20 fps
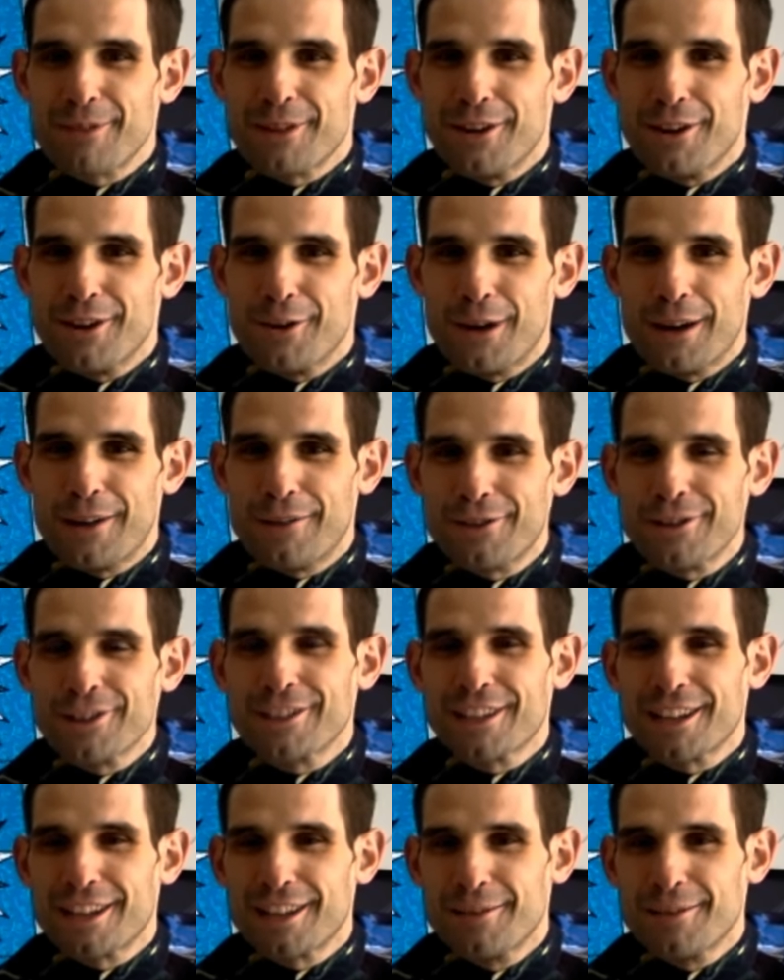You know,
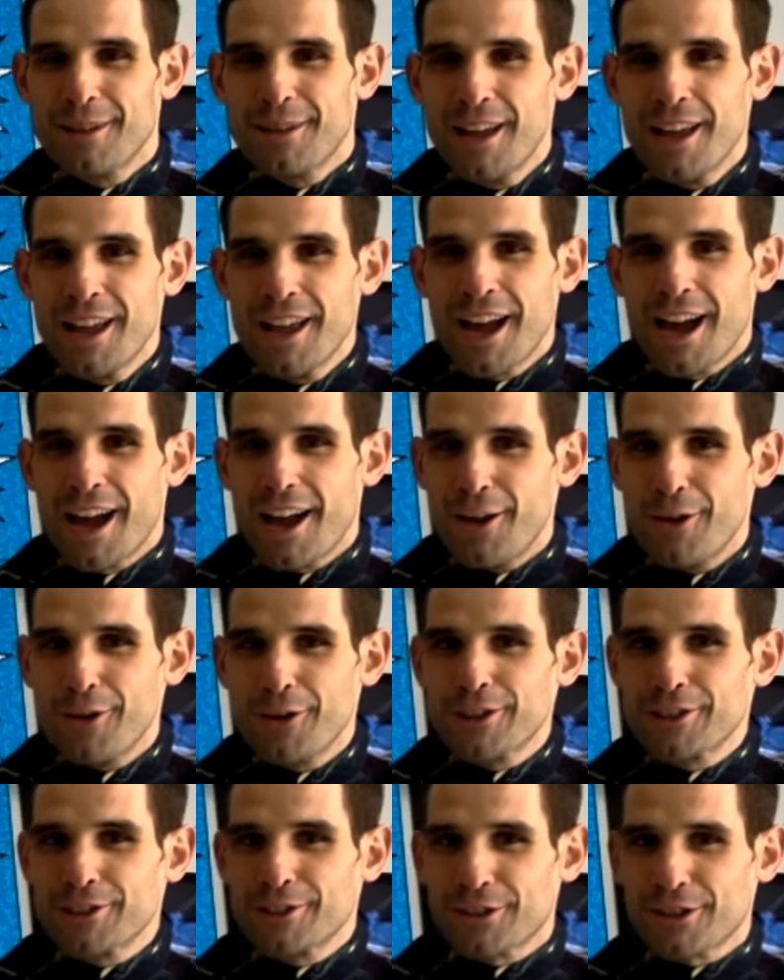every time I
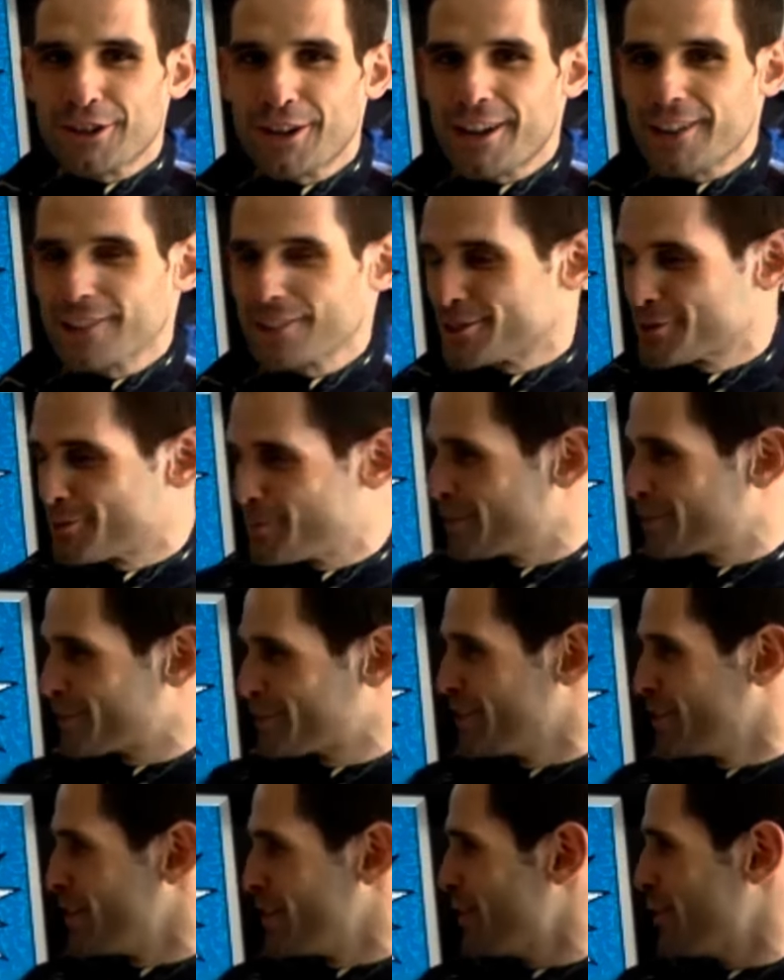look at your art,
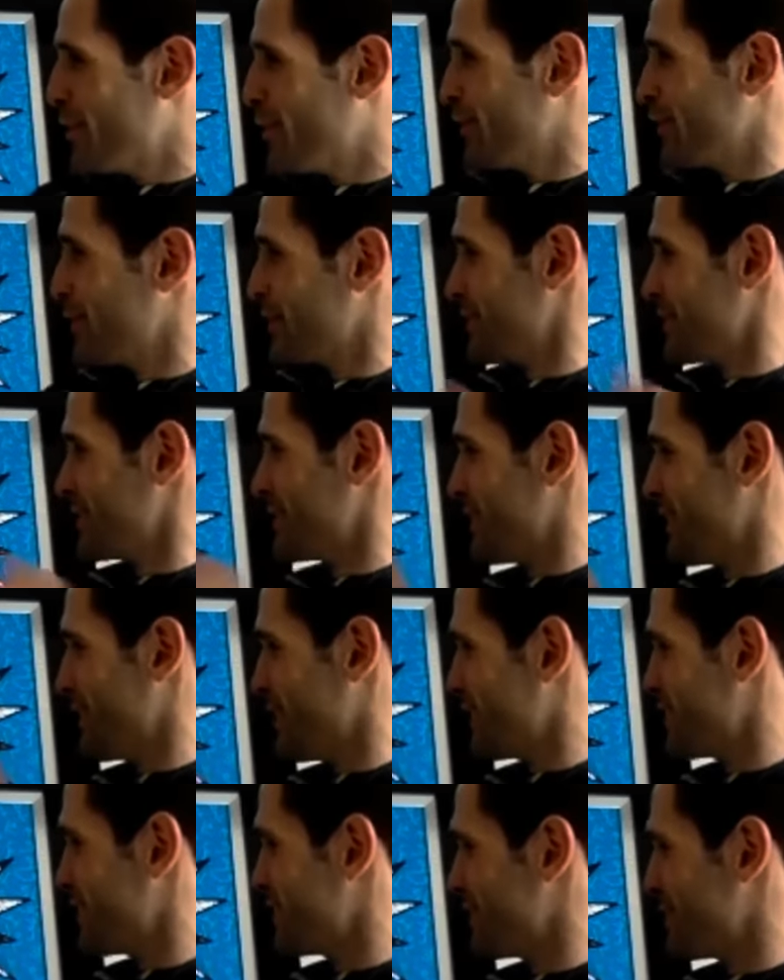especially, you know,
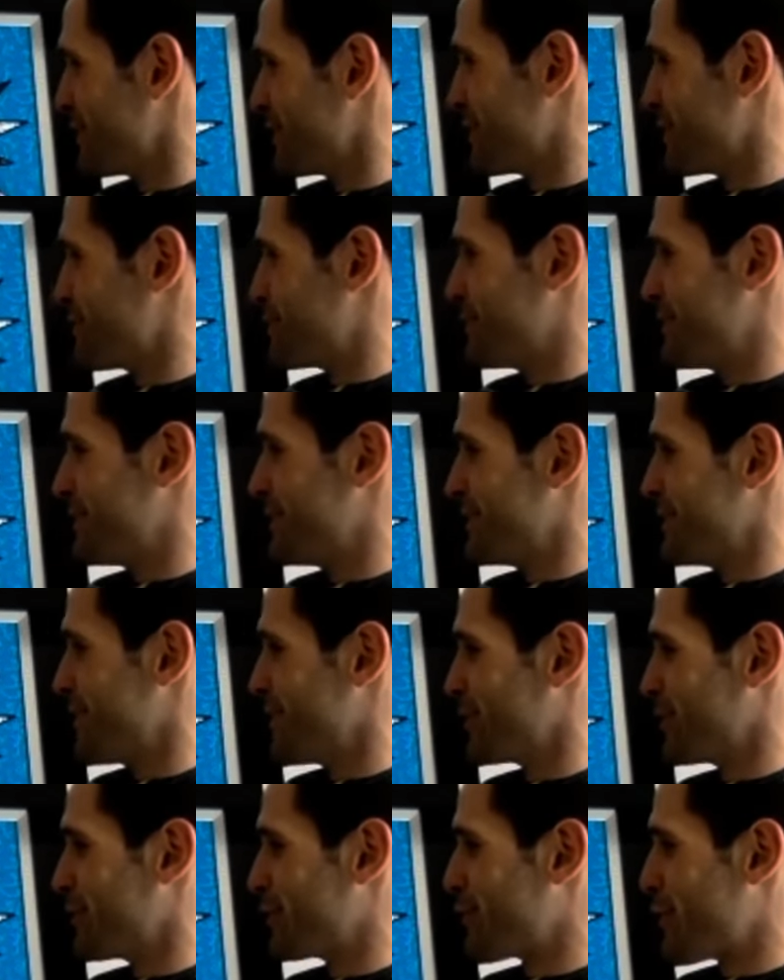
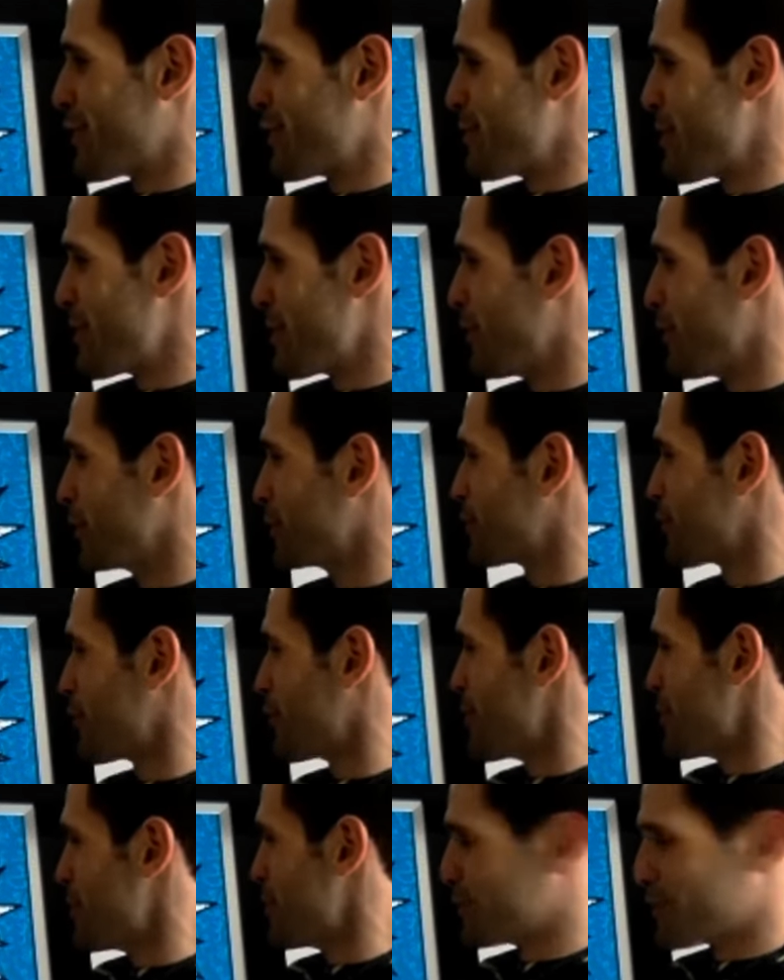the frame I got
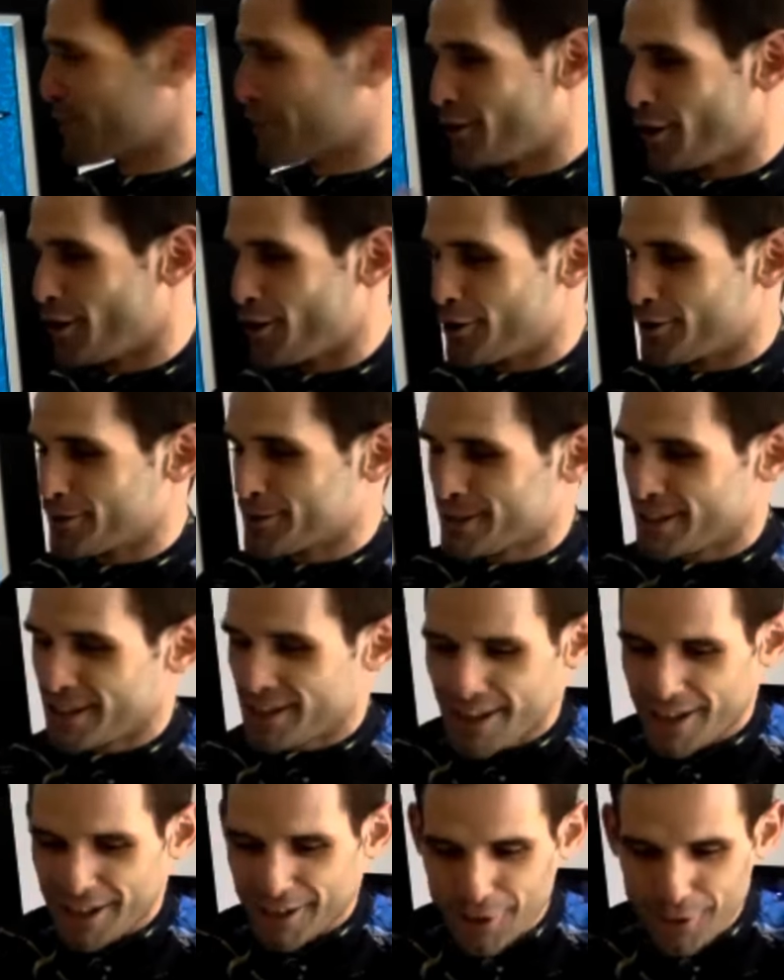from you, the gloves,
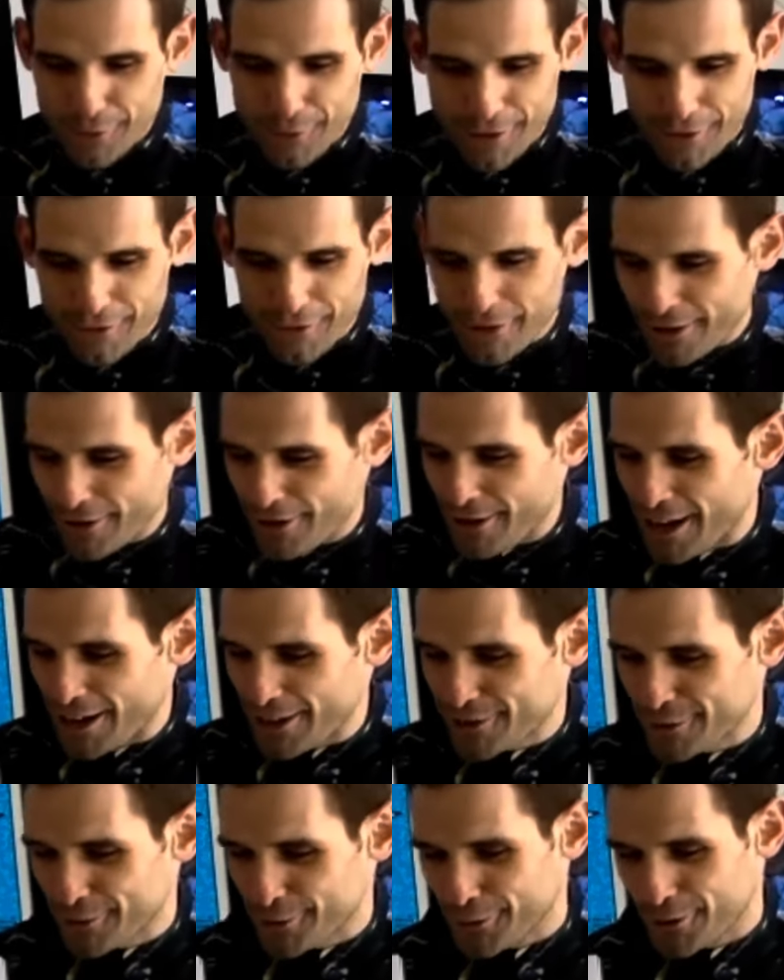and you were very
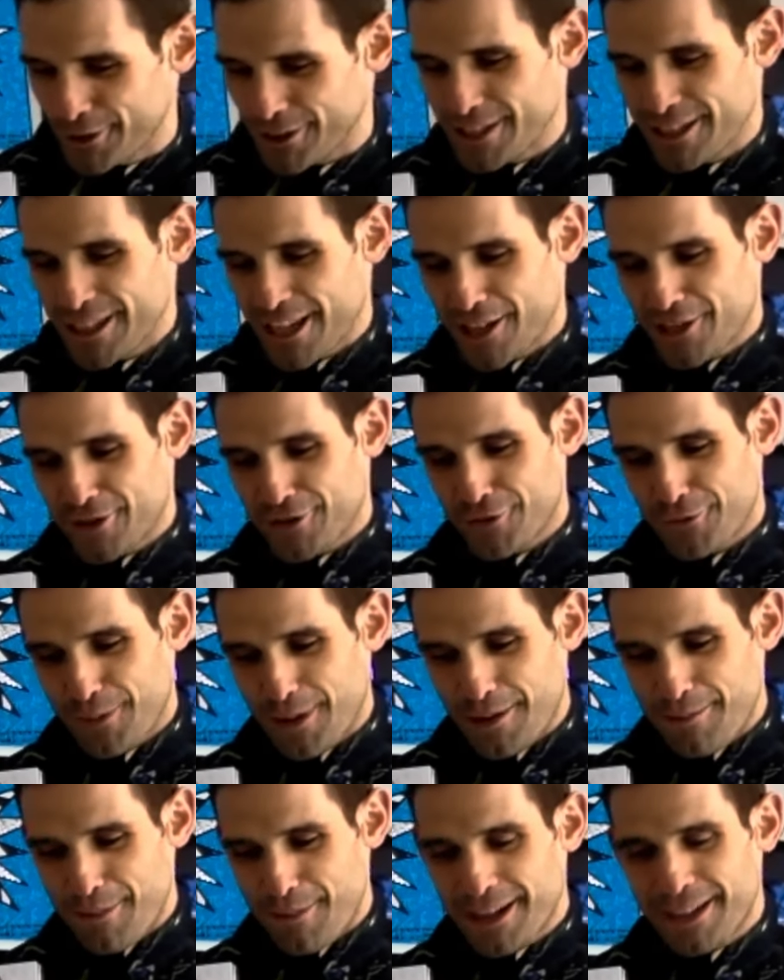nice to do this sketch of
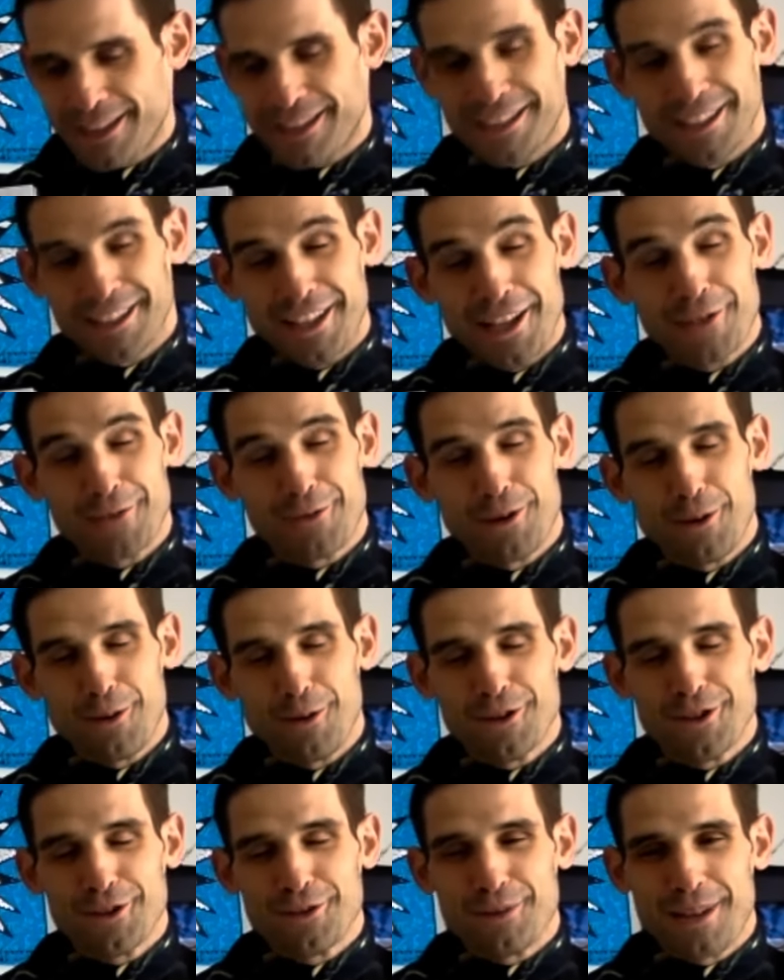me back in the days when I
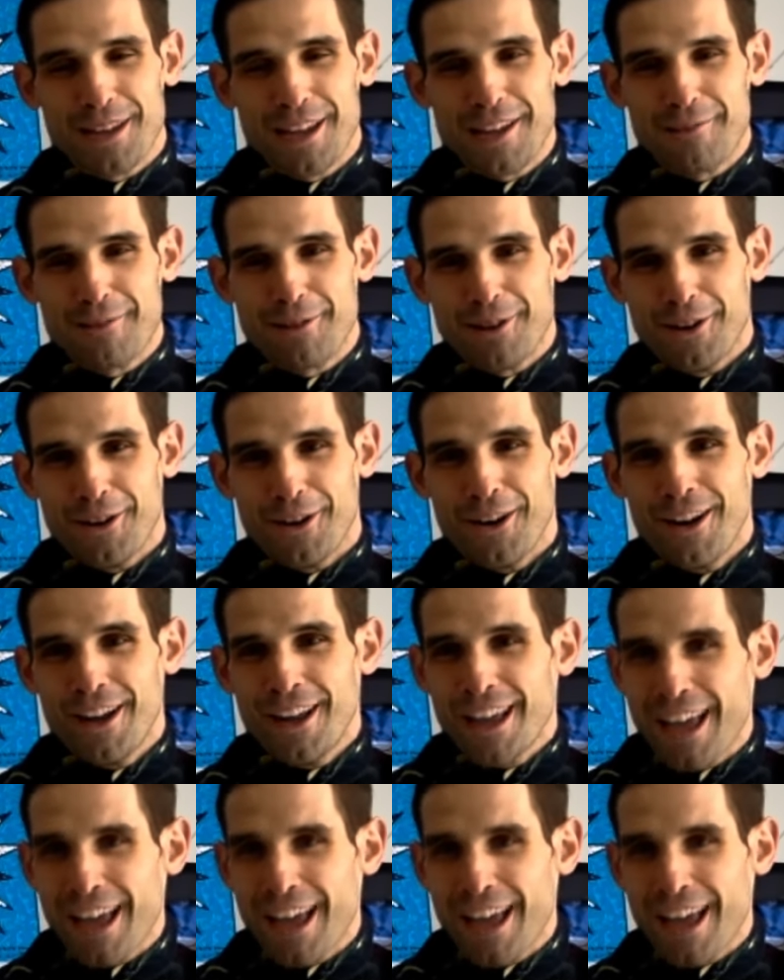was in Miami, you know,